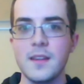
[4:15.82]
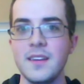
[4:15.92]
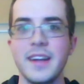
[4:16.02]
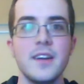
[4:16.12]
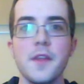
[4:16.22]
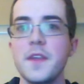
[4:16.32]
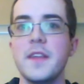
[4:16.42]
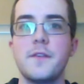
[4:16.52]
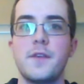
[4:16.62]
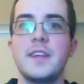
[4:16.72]
Like, nothing
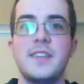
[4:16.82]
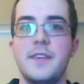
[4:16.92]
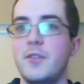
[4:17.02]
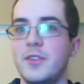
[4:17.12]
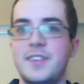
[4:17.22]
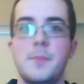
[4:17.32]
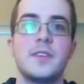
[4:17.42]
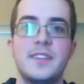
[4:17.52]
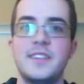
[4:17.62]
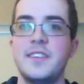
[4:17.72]
in the phrase had even
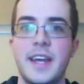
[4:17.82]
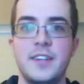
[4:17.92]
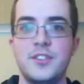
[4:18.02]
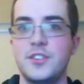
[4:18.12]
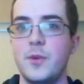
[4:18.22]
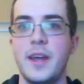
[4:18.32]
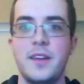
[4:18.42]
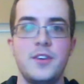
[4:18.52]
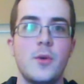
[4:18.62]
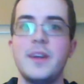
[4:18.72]
resembled a disengage, so I
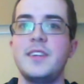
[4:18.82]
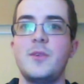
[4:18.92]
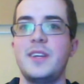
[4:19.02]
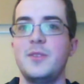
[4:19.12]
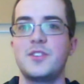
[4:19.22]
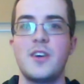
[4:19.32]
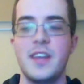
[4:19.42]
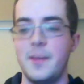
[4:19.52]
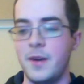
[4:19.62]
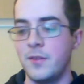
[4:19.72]
had no idea what he was
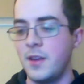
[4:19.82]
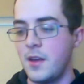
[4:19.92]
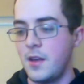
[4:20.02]
talking about.